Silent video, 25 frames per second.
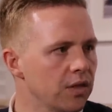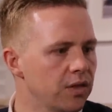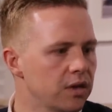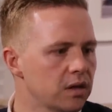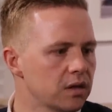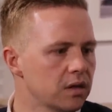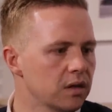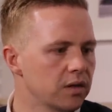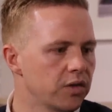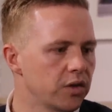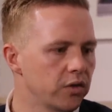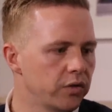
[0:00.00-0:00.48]

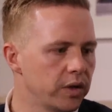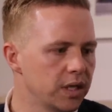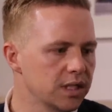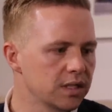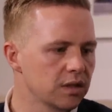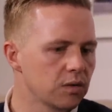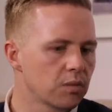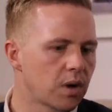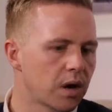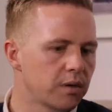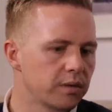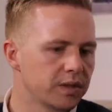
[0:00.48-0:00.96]
the, the
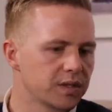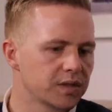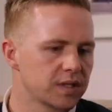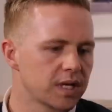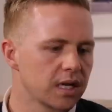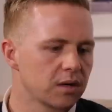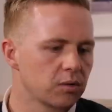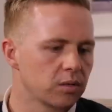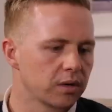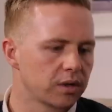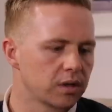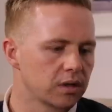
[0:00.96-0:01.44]
reason why we
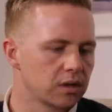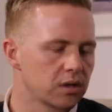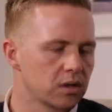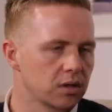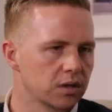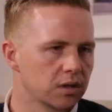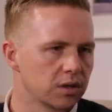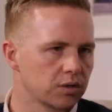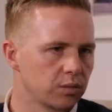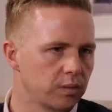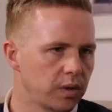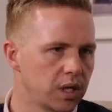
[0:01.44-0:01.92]
stuck with it
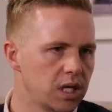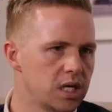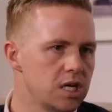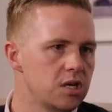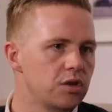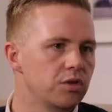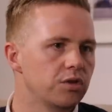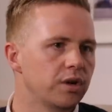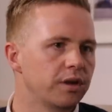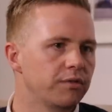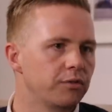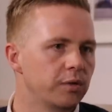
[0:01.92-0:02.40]
though is we
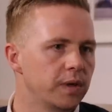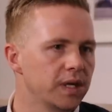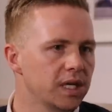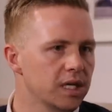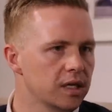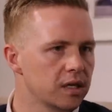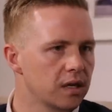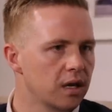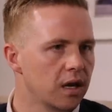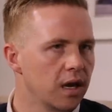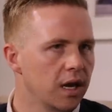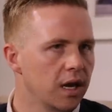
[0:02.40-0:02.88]
knew if we
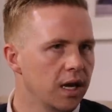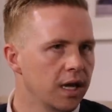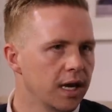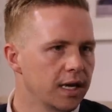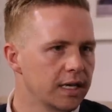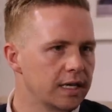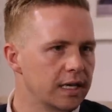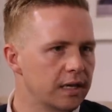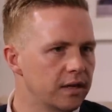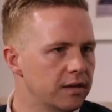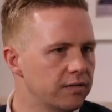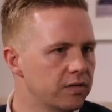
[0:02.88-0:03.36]
can
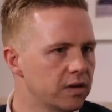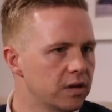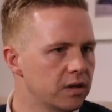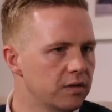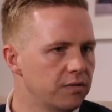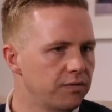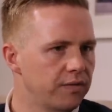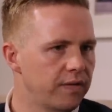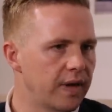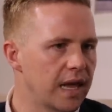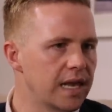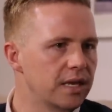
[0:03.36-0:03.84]
deliver
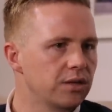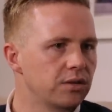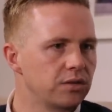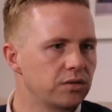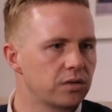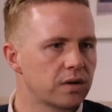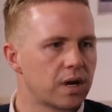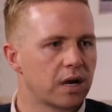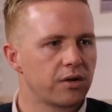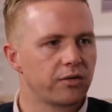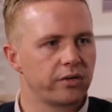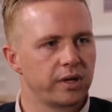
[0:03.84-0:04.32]
value
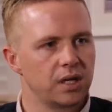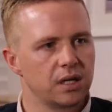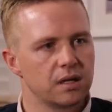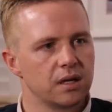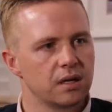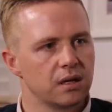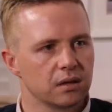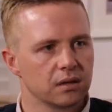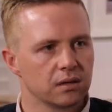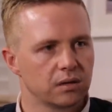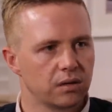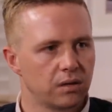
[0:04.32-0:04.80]
to our
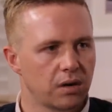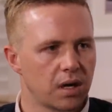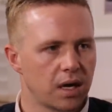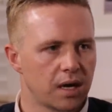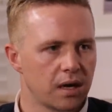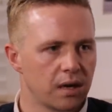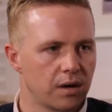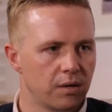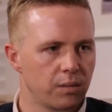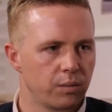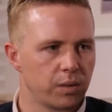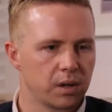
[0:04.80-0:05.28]
reader,
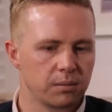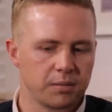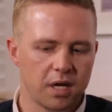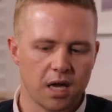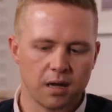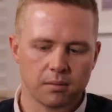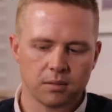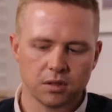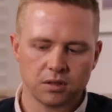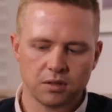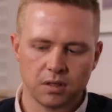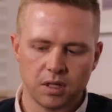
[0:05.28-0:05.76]
uh, we'll
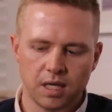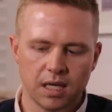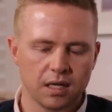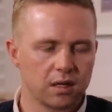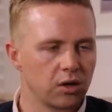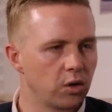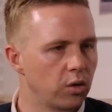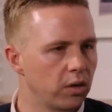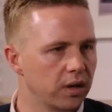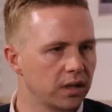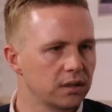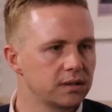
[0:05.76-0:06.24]
be able to
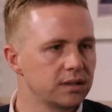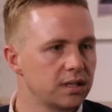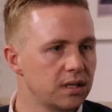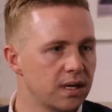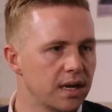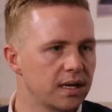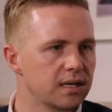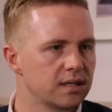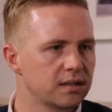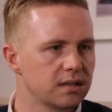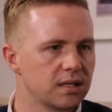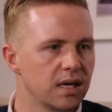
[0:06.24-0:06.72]
get
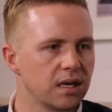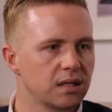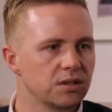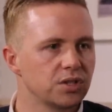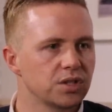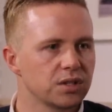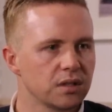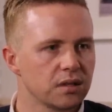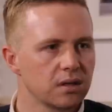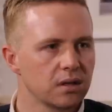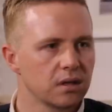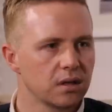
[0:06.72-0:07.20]
loyalty and
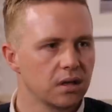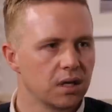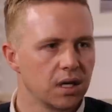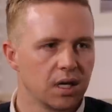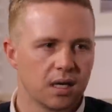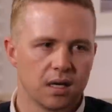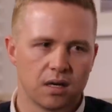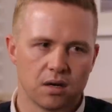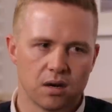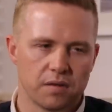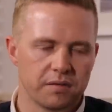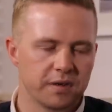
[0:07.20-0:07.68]
attention.
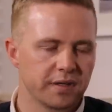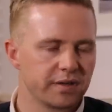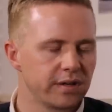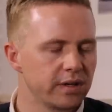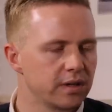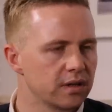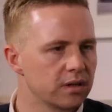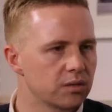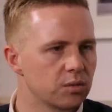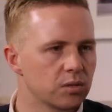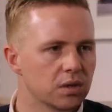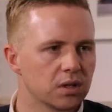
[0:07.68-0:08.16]
And
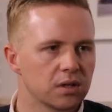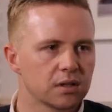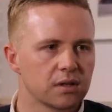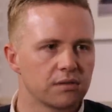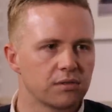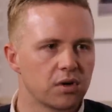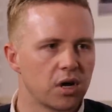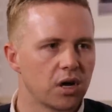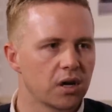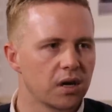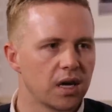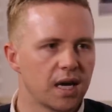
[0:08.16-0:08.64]
obviously, in the world
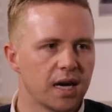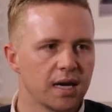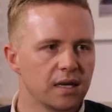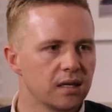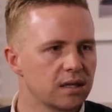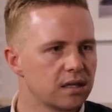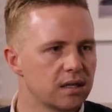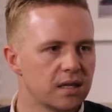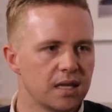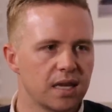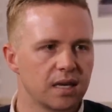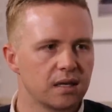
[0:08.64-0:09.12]
of
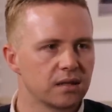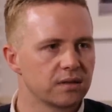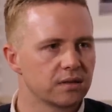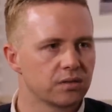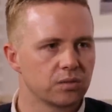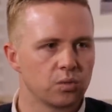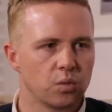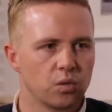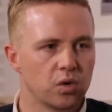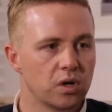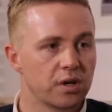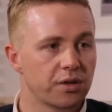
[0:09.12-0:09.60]
online, that
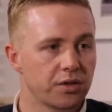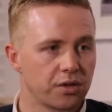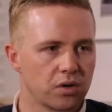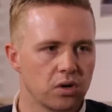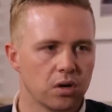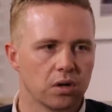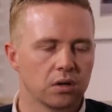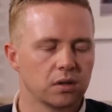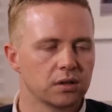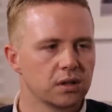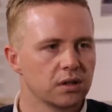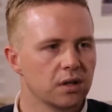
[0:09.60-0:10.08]
is worth
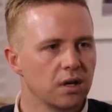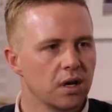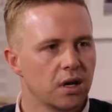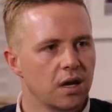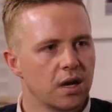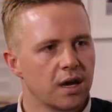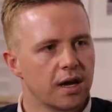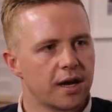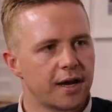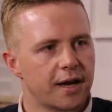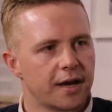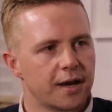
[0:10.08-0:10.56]
gold.
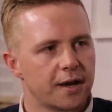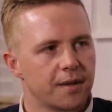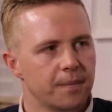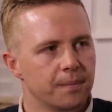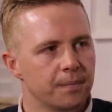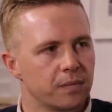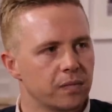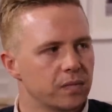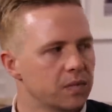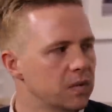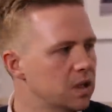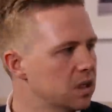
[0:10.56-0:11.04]

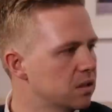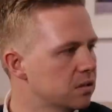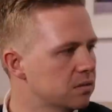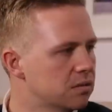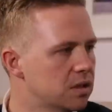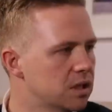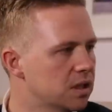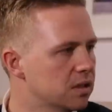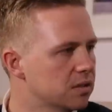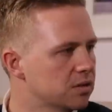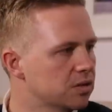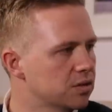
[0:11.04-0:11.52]
Um, there's,
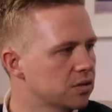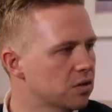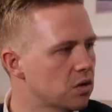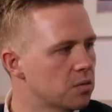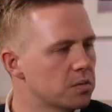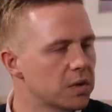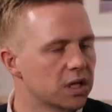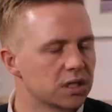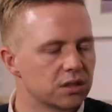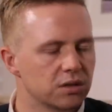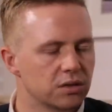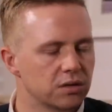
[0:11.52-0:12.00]
there's
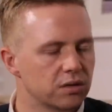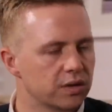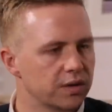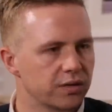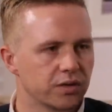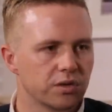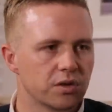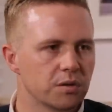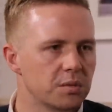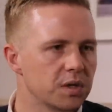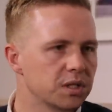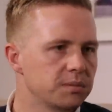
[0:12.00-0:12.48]
so much
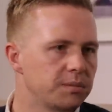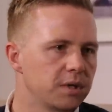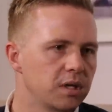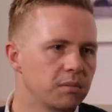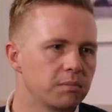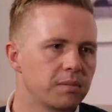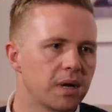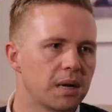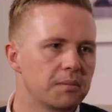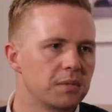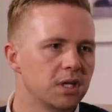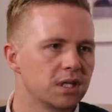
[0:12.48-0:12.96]
noise, so much
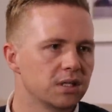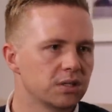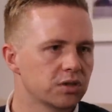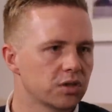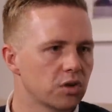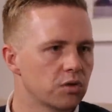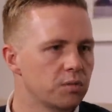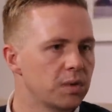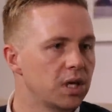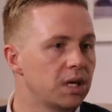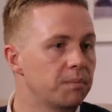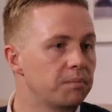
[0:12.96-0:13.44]
being published,
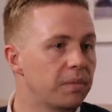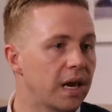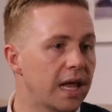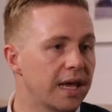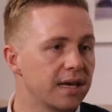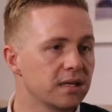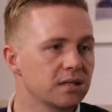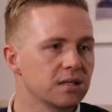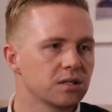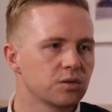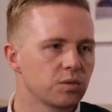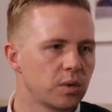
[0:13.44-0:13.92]
so many
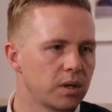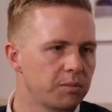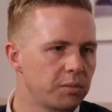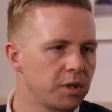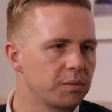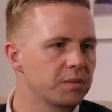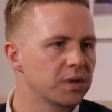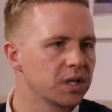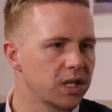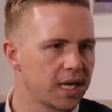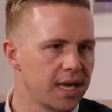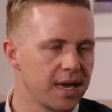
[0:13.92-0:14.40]
places where
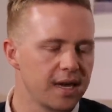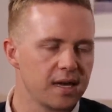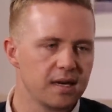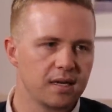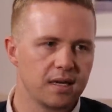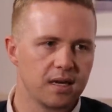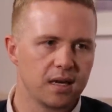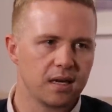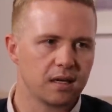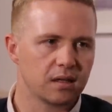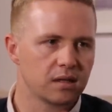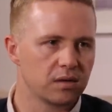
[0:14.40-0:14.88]
people
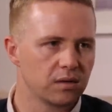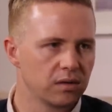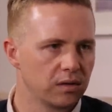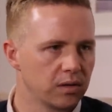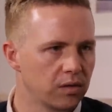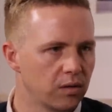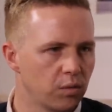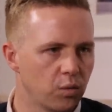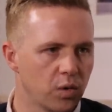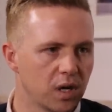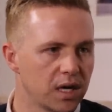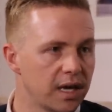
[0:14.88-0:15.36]
can get
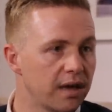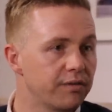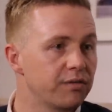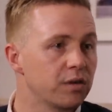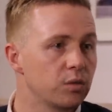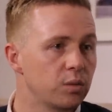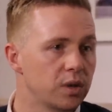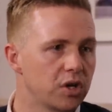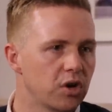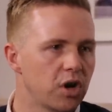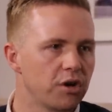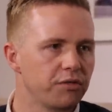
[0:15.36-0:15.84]

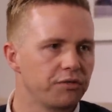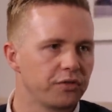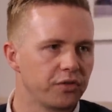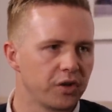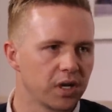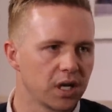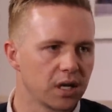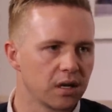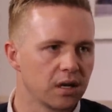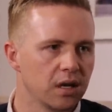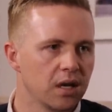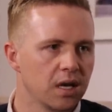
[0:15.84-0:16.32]
whatever we're
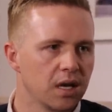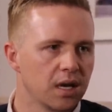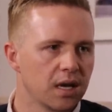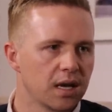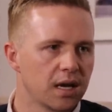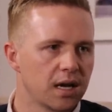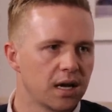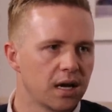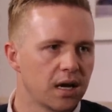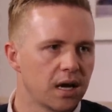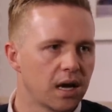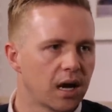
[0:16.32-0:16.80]
offering.
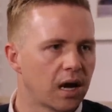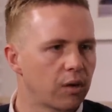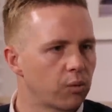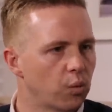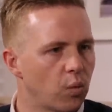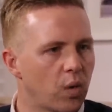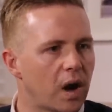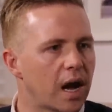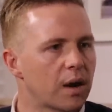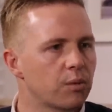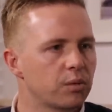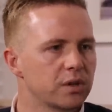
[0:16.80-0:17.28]
Uh,
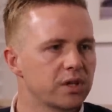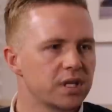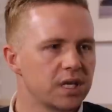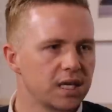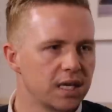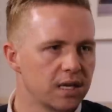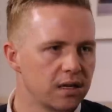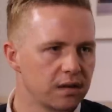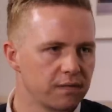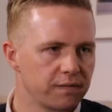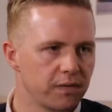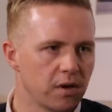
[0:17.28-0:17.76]
why would
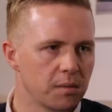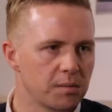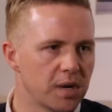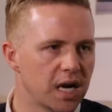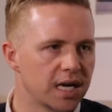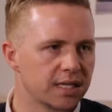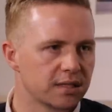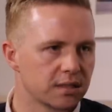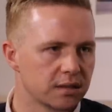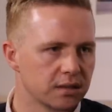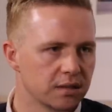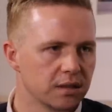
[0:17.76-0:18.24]
they get it from
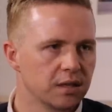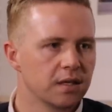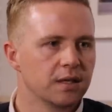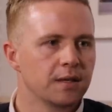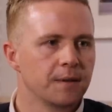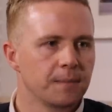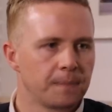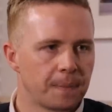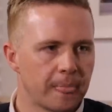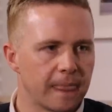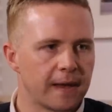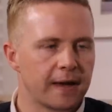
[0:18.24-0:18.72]
us?
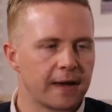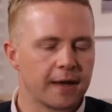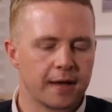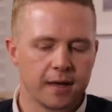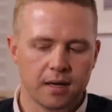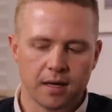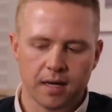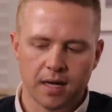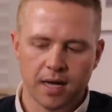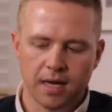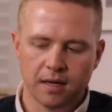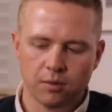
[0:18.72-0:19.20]
Yeah.
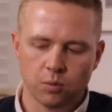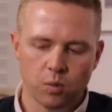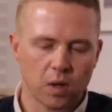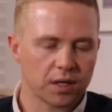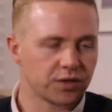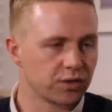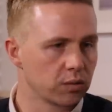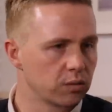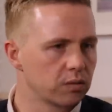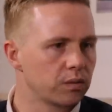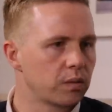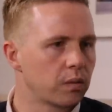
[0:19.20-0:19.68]
Uh, and
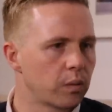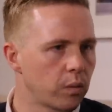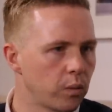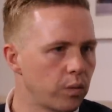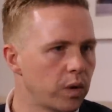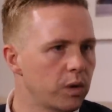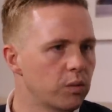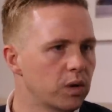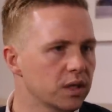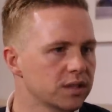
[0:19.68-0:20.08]
so we